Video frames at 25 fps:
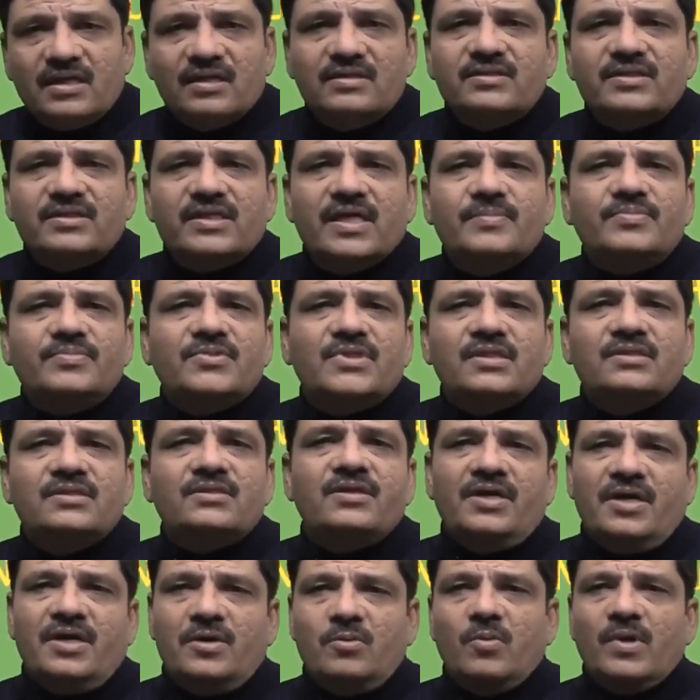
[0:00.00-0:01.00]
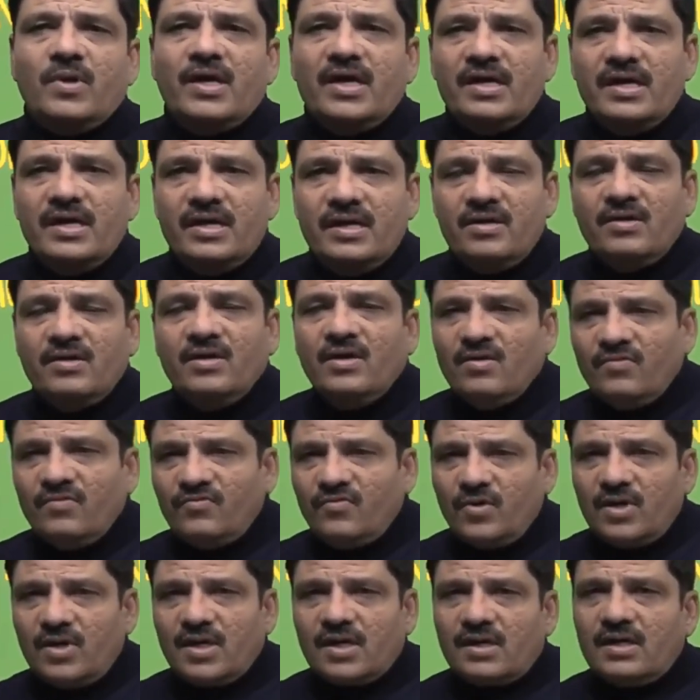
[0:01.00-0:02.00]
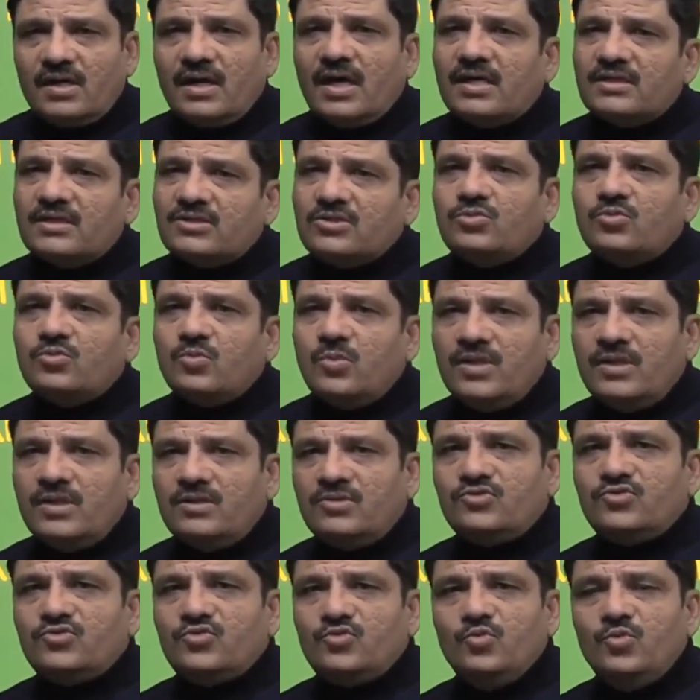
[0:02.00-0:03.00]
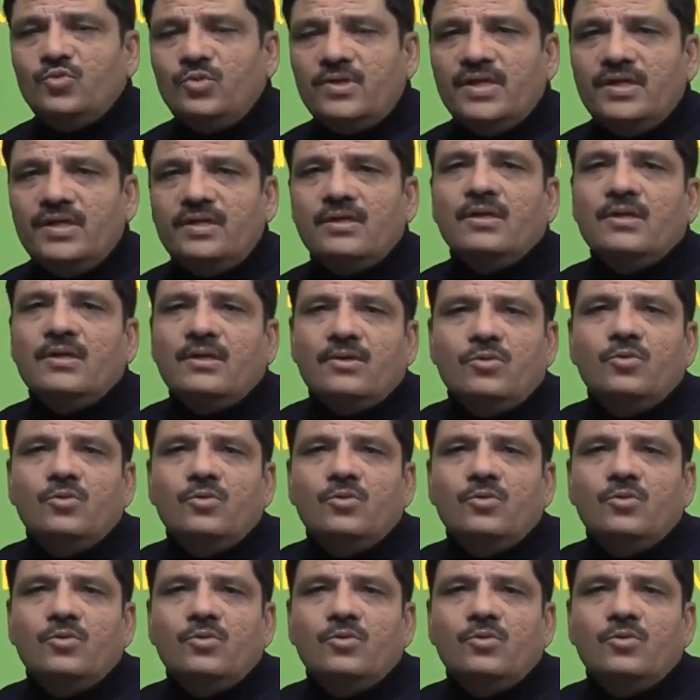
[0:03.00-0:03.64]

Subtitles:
concepts is required for a class 12th student